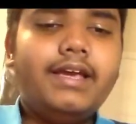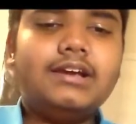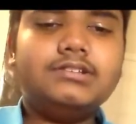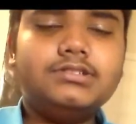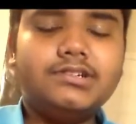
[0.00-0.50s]

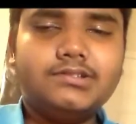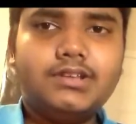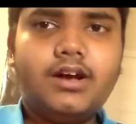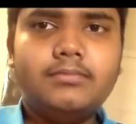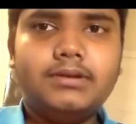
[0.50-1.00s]
Yeah, so
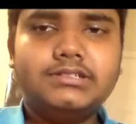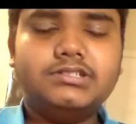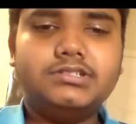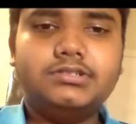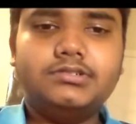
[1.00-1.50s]

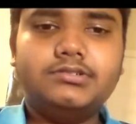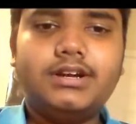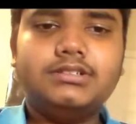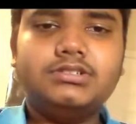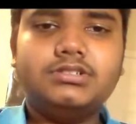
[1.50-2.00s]
Thomas
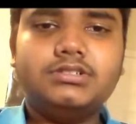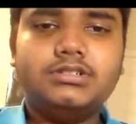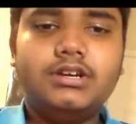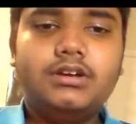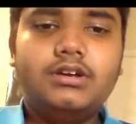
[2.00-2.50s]
runs